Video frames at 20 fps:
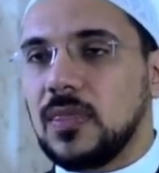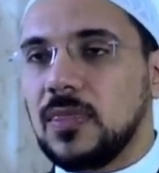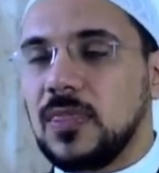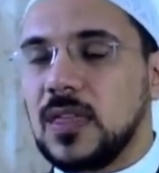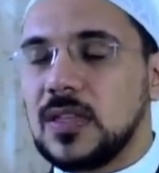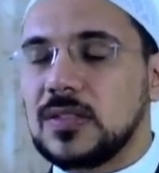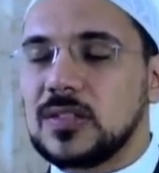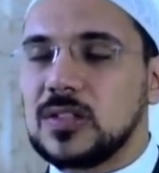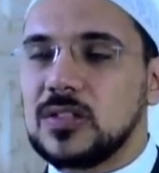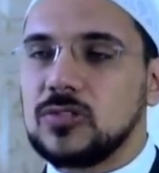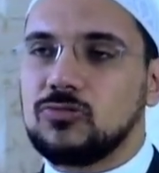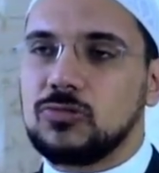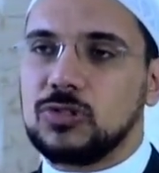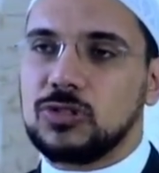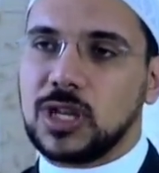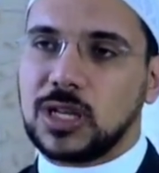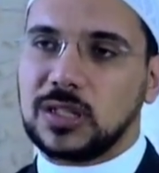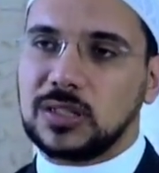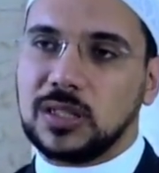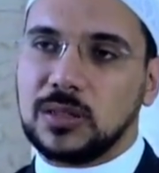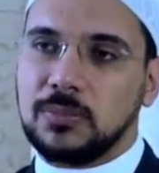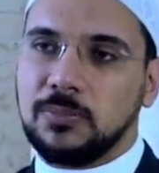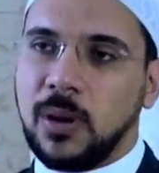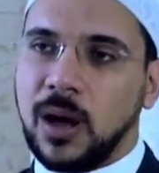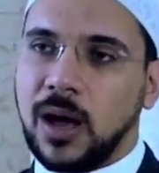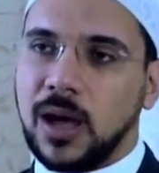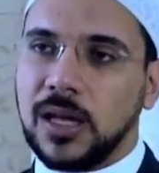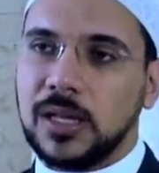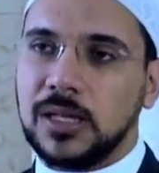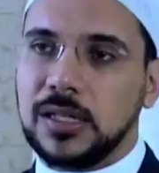This is rejected
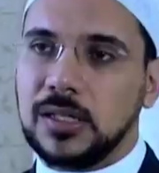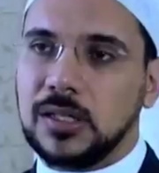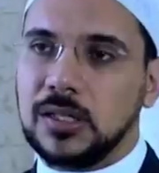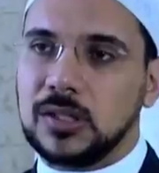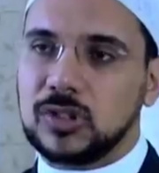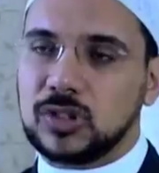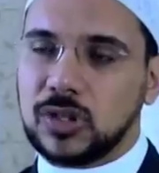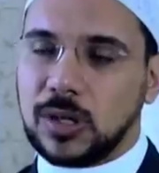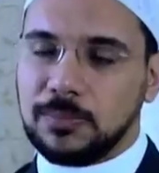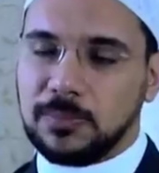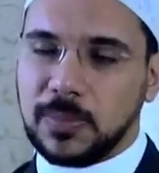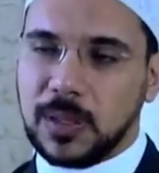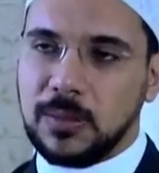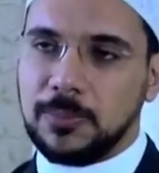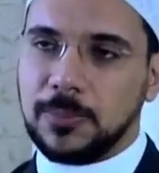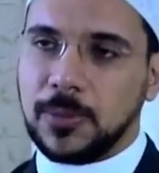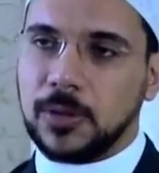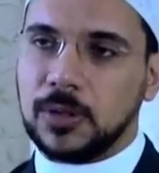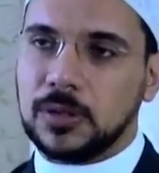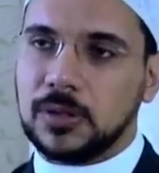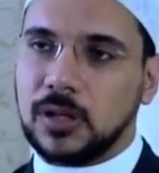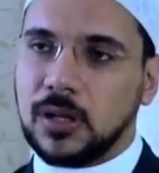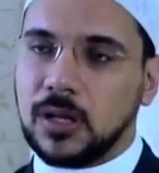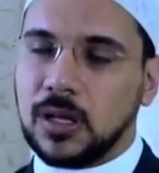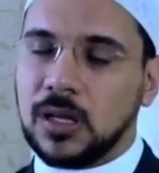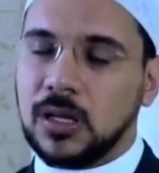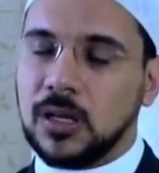by some people